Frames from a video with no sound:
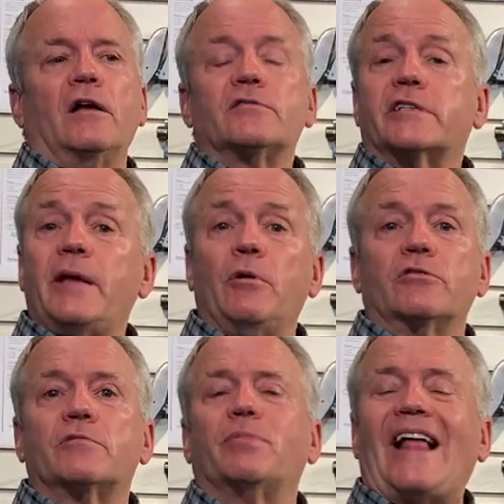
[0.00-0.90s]
ski
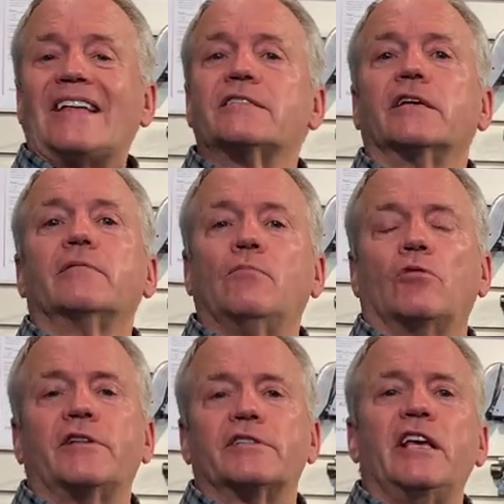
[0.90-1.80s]
boots, plastic
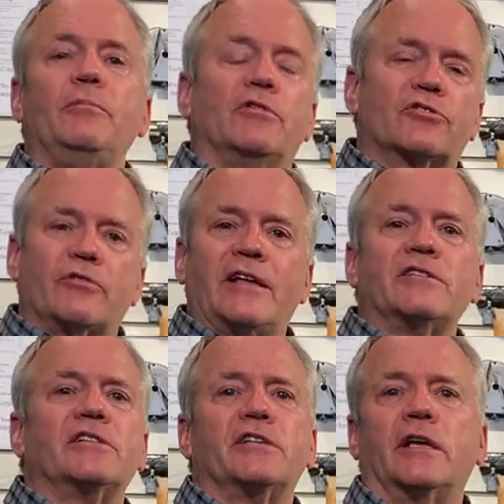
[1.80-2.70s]
molded ski boots,
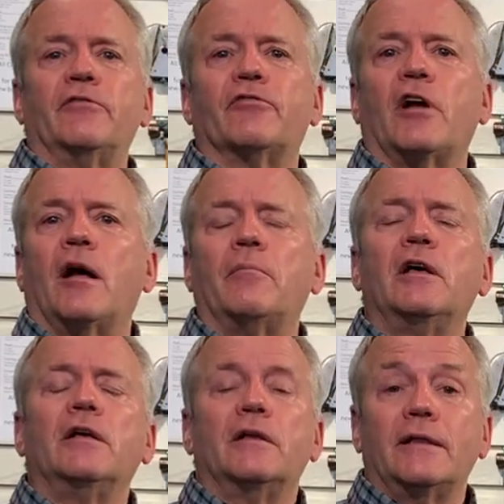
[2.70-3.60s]
transitioning from
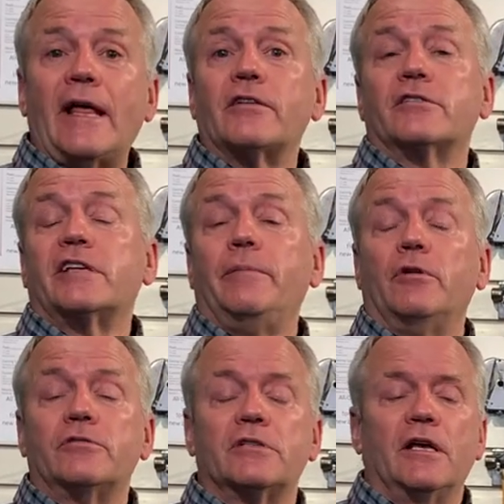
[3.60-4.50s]
leather ski
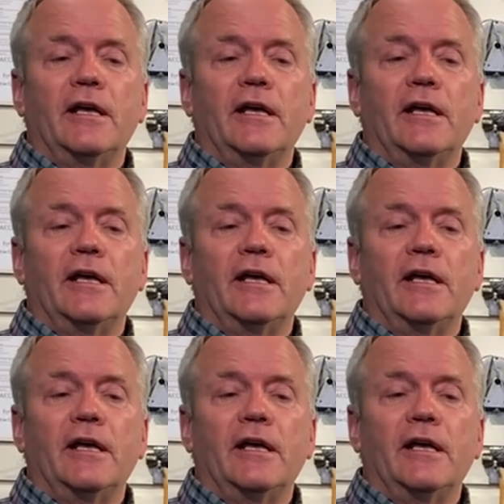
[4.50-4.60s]
boots.